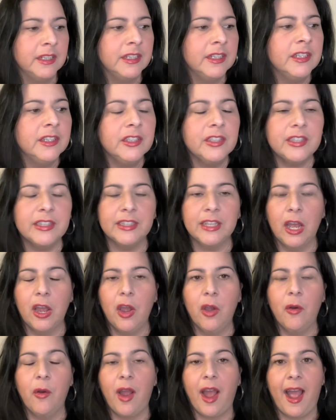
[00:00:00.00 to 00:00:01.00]

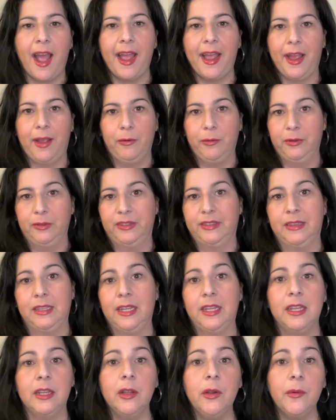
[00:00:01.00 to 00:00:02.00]
So I was
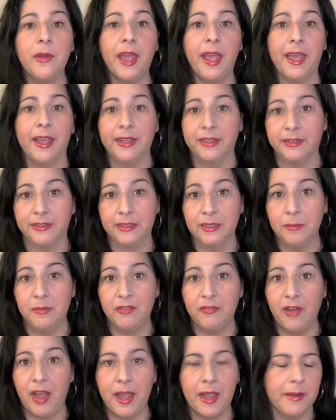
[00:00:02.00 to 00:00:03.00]
thinking, okay, it's going to
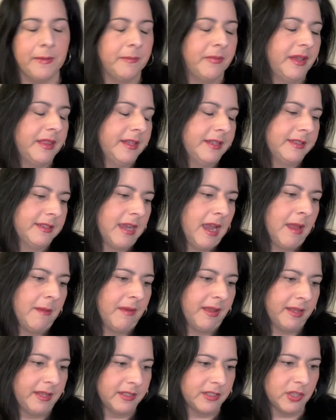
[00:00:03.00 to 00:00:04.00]
be fine by the time
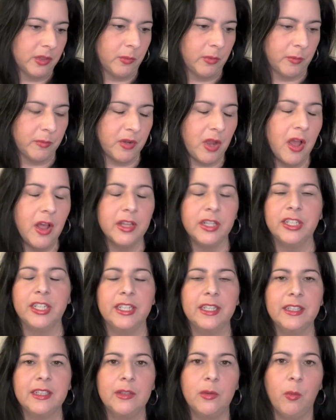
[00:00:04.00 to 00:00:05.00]
I get to the
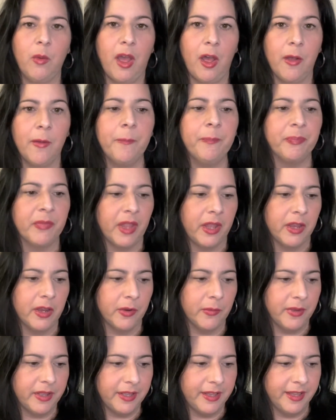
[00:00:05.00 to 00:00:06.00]
rheumatologist. Well,
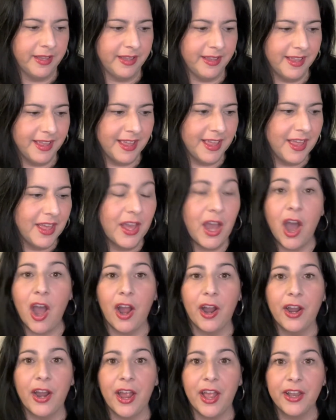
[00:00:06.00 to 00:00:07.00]
here we
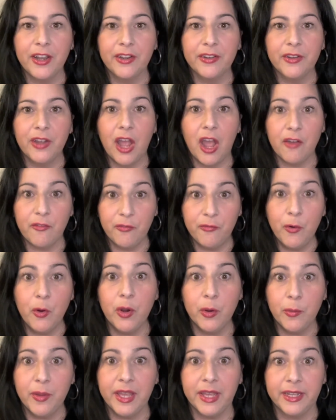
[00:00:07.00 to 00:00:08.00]
are at
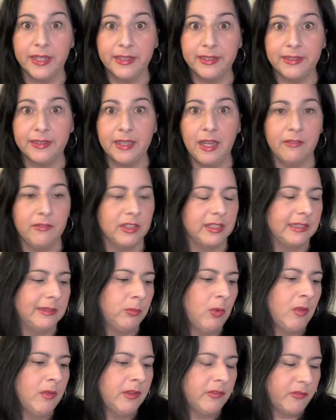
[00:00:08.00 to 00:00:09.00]
4 weeks of a
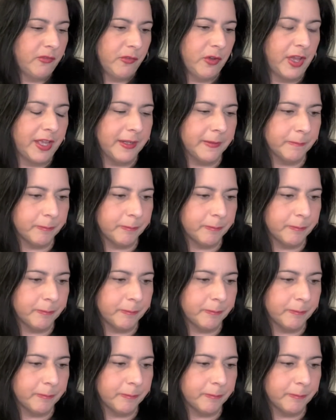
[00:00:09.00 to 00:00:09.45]
swollen foot